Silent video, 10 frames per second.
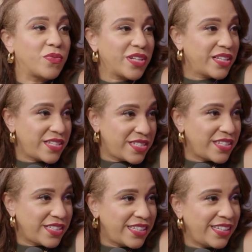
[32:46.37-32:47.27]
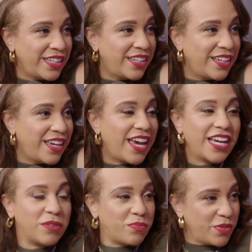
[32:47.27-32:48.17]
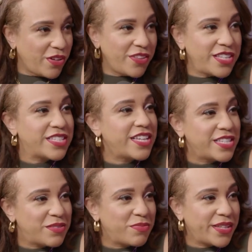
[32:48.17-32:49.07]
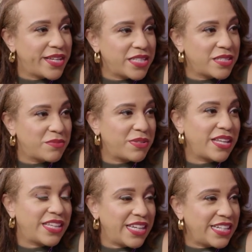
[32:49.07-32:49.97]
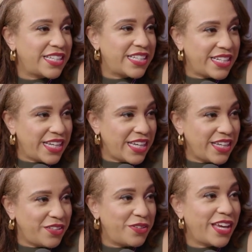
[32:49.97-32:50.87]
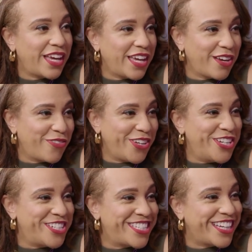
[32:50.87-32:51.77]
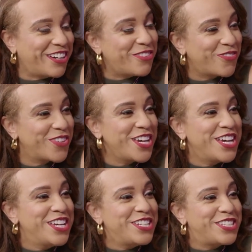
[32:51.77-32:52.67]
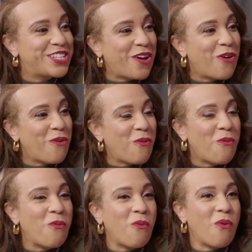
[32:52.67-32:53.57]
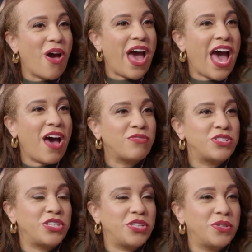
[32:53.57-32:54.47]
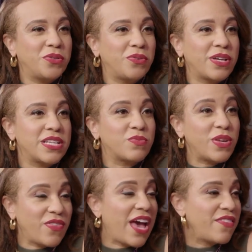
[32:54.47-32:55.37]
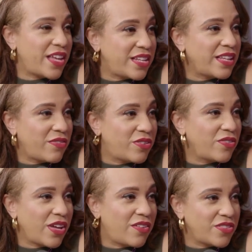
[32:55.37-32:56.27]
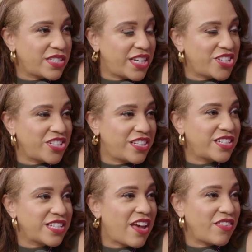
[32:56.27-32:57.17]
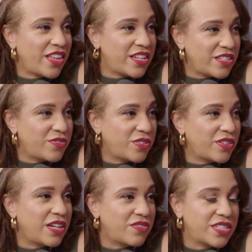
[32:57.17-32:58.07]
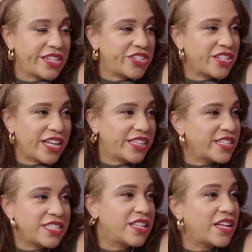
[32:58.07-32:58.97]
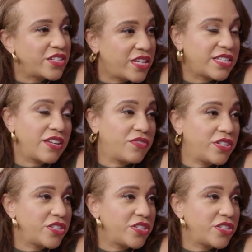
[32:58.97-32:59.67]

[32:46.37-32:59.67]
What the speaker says: realistically, I could put all these things in place, but at the end of the day, you can't care for yourself. So how do you, because we've had that level of conversation and it's having that difficult conversation, like this is not a safe